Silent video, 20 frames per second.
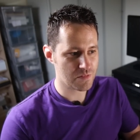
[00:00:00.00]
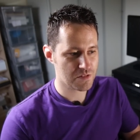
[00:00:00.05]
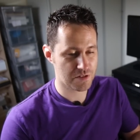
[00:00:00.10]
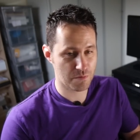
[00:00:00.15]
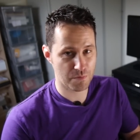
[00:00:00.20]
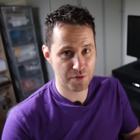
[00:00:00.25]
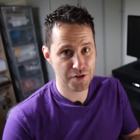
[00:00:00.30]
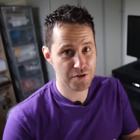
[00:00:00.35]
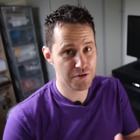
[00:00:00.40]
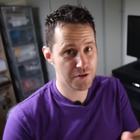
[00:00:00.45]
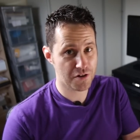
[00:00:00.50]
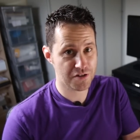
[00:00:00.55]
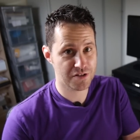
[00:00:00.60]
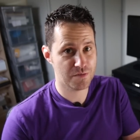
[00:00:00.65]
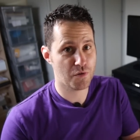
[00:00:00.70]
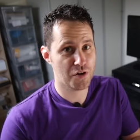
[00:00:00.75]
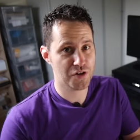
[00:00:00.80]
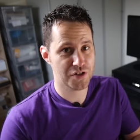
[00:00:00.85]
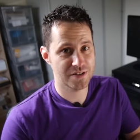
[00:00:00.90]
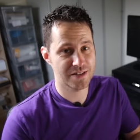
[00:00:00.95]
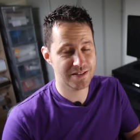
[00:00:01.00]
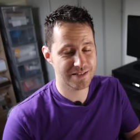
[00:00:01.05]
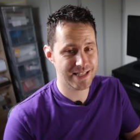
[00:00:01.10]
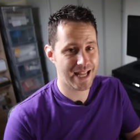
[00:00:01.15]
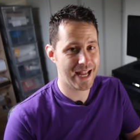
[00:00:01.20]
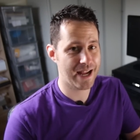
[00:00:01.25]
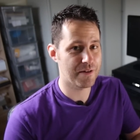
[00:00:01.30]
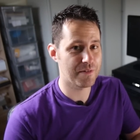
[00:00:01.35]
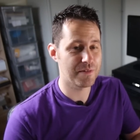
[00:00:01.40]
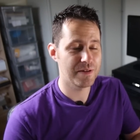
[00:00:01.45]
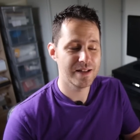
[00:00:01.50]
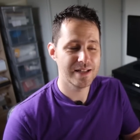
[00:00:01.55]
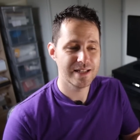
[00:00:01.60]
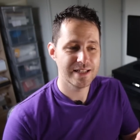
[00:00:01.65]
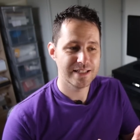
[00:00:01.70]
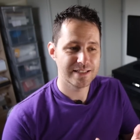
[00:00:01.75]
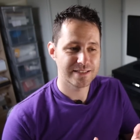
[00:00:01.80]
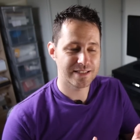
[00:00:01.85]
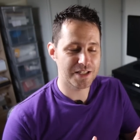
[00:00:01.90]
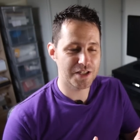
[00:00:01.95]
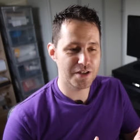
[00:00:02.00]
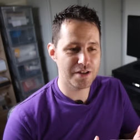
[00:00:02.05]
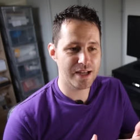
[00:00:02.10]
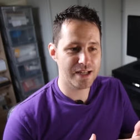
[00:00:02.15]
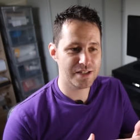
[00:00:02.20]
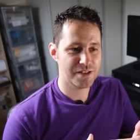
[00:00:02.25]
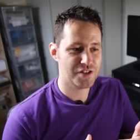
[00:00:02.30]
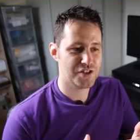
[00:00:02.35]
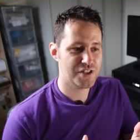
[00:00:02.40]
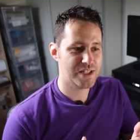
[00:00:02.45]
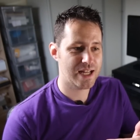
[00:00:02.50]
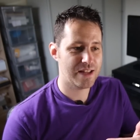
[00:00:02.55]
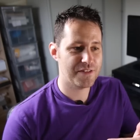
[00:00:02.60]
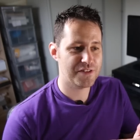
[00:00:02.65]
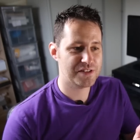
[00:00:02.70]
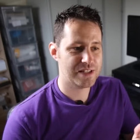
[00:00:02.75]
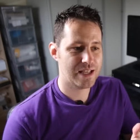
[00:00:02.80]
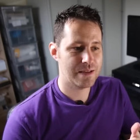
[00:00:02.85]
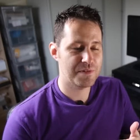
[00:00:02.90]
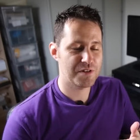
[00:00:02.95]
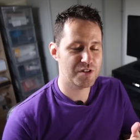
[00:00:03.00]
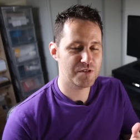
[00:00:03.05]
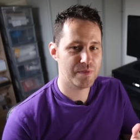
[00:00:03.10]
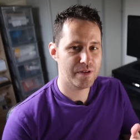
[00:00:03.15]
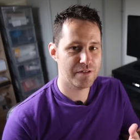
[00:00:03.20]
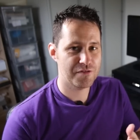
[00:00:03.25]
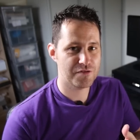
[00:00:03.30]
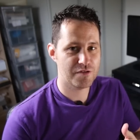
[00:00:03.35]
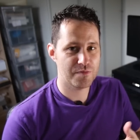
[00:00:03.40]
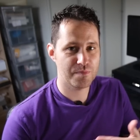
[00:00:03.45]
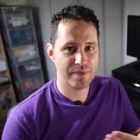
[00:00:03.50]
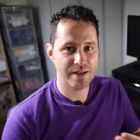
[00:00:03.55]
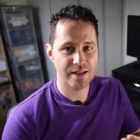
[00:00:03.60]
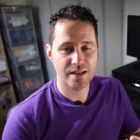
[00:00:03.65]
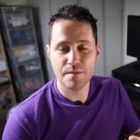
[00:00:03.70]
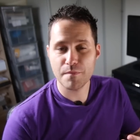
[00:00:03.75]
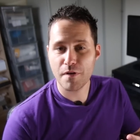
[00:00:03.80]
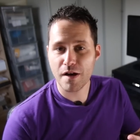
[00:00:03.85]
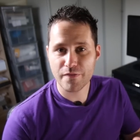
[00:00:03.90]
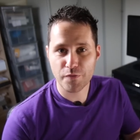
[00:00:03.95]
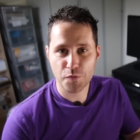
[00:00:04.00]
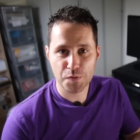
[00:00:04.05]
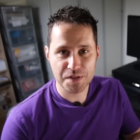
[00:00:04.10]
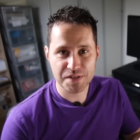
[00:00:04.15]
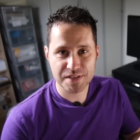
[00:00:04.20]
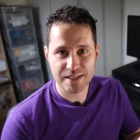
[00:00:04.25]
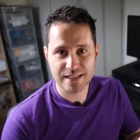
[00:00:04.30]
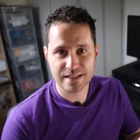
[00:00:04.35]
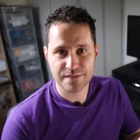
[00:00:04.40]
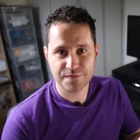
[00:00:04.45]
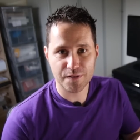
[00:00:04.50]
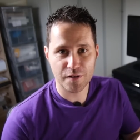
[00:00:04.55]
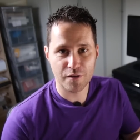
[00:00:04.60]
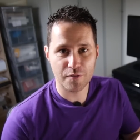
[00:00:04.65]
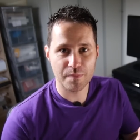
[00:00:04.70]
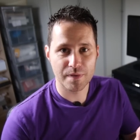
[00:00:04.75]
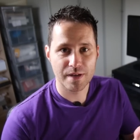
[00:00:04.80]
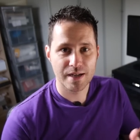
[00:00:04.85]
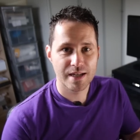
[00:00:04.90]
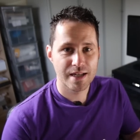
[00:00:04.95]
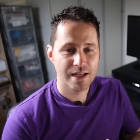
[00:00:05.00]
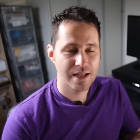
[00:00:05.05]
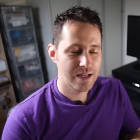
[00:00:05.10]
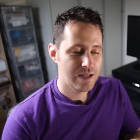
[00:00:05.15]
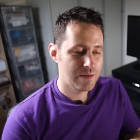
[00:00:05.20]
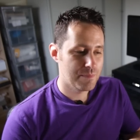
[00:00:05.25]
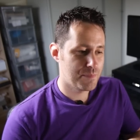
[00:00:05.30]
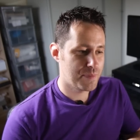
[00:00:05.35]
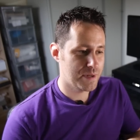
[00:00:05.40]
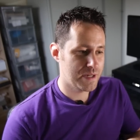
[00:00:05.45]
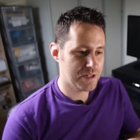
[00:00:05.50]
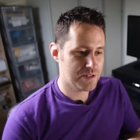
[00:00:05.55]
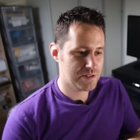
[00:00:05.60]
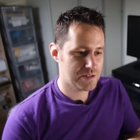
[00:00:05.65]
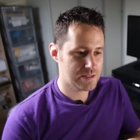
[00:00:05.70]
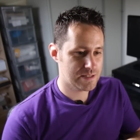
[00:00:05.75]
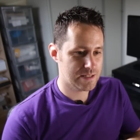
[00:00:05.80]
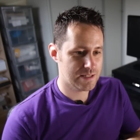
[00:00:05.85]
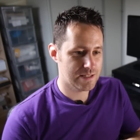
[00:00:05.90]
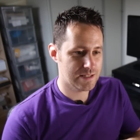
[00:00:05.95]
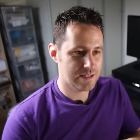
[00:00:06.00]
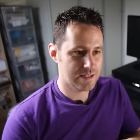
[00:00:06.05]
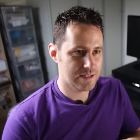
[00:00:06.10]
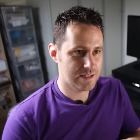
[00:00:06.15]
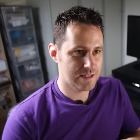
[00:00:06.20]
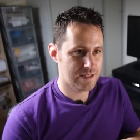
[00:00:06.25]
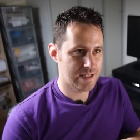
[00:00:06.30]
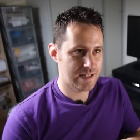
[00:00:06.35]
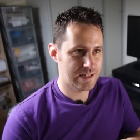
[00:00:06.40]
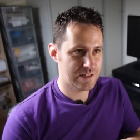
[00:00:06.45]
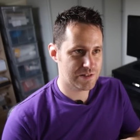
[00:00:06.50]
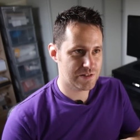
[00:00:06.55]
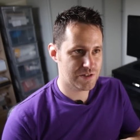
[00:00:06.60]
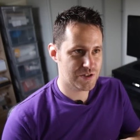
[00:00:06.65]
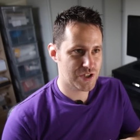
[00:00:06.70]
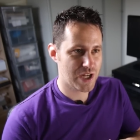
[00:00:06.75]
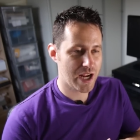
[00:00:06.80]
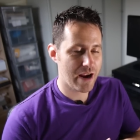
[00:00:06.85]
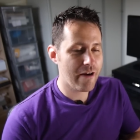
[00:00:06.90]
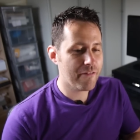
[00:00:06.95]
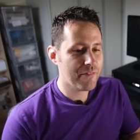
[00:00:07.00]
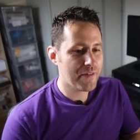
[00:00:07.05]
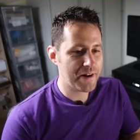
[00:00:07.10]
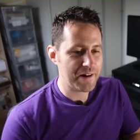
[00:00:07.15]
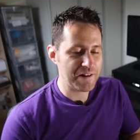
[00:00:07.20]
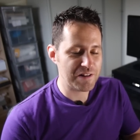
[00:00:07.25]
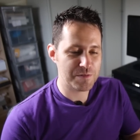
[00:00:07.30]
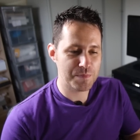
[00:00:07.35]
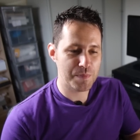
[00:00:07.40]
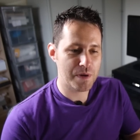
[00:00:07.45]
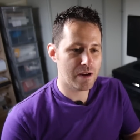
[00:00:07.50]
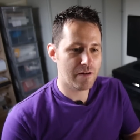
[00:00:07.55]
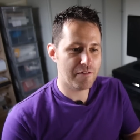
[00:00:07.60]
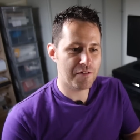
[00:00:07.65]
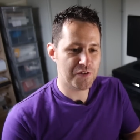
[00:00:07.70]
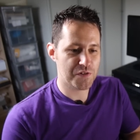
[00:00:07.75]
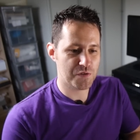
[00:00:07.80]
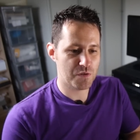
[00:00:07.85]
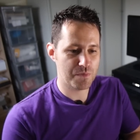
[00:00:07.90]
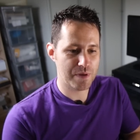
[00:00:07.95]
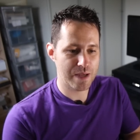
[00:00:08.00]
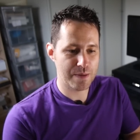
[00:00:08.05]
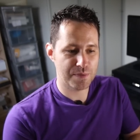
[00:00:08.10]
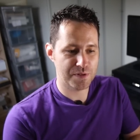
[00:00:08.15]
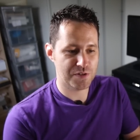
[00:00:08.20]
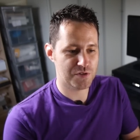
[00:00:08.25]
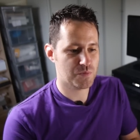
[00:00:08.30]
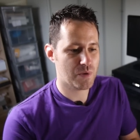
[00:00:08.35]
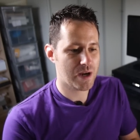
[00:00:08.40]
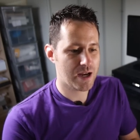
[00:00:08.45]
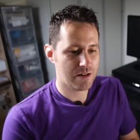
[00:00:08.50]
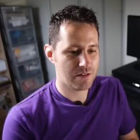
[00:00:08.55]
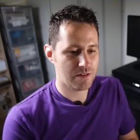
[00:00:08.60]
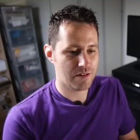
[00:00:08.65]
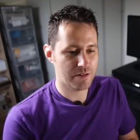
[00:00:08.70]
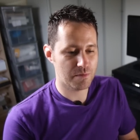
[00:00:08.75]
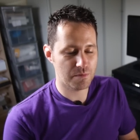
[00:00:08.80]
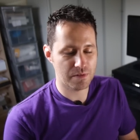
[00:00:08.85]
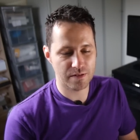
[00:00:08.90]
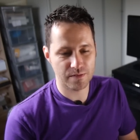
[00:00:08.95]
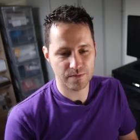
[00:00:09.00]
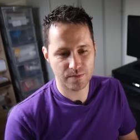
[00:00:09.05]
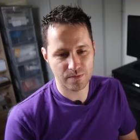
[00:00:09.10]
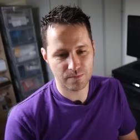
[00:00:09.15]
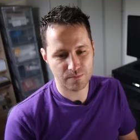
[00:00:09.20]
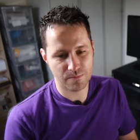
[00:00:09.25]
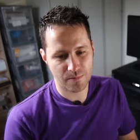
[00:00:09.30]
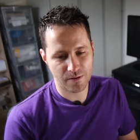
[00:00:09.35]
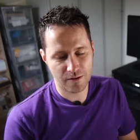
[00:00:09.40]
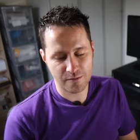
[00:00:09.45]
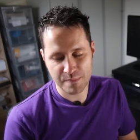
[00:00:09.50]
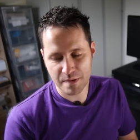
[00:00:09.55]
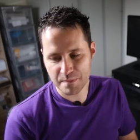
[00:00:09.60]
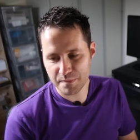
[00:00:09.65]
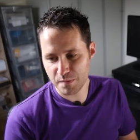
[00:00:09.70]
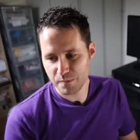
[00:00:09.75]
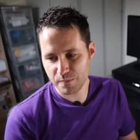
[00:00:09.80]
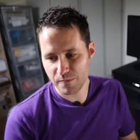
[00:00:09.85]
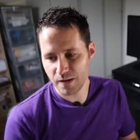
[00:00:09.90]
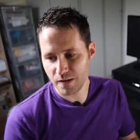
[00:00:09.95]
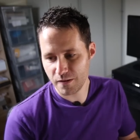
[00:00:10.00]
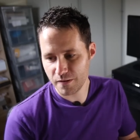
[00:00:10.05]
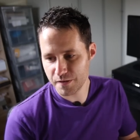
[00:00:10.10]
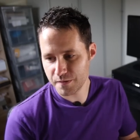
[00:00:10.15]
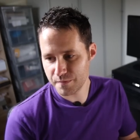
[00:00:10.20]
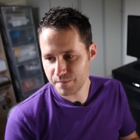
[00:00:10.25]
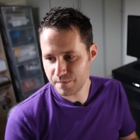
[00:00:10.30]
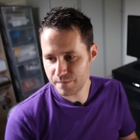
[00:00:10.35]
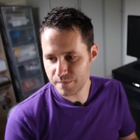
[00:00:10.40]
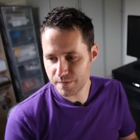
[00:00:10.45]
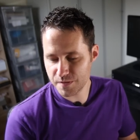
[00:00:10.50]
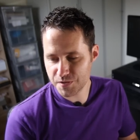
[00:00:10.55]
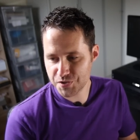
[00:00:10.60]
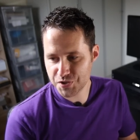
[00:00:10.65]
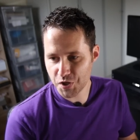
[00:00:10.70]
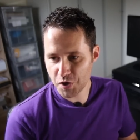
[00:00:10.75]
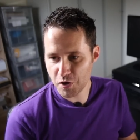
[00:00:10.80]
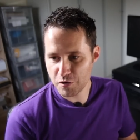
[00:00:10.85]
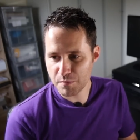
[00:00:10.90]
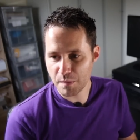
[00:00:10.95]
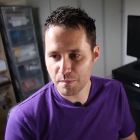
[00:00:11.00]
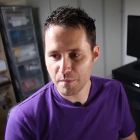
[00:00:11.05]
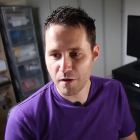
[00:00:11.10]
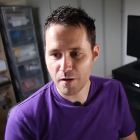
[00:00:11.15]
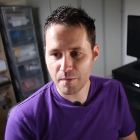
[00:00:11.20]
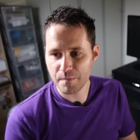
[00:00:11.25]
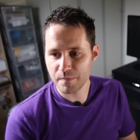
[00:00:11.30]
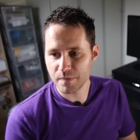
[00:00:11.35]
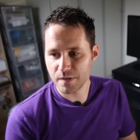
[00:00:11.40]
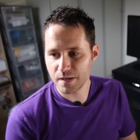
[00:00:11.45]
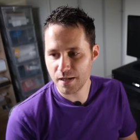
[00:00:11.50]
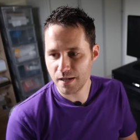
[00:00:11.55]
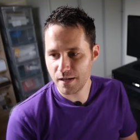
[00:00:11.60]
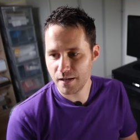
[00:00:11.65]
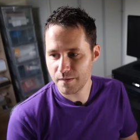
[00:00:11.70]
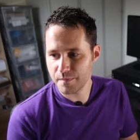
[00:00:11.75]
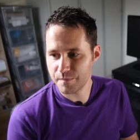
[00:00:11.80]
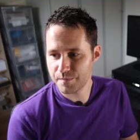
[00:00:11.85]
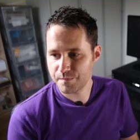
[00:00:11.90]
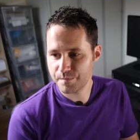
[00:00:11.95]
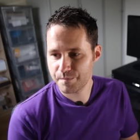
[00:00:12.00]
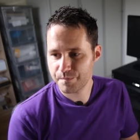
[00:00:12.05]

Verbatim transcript: so when you guys are watching this now, that you get to share the same experience with me. You might have already seen the film, but it's it's sharing that experience with people as well. Like, I remember when I showed my mum uh,